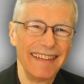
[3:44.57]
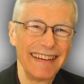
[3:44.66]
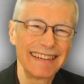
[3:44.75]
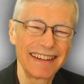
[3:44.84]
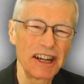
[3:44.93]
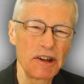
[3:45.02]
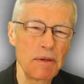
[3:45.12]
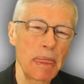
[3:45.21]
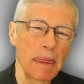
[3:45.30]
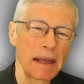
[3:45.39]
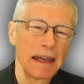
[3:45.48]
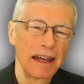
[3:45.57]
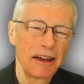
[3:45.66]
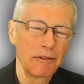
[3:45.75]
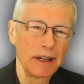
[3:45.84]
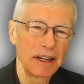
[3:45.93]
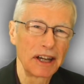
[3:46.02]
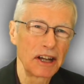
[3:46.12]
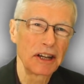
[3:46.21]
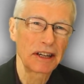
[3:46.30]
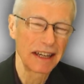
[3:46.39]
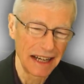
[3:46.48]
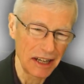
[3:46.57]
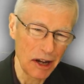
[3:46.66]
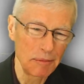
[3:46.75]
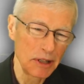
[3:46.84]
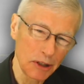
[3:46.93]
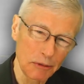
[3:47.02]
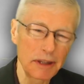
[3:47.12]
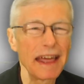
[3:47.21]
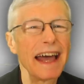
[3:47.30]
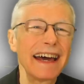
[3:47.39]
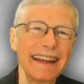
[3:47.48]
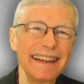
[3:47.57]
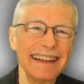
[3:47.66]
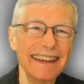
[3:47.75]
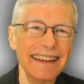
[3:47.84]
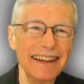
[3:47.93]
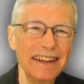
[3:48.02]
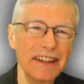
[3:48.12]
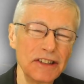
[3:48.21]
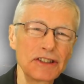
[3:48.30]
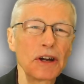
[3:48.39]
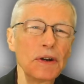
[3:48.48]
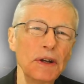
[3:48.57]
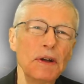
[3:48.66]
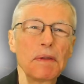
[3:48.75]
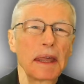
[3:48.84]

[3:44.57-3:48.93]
But we got to help deal with that, and in turn,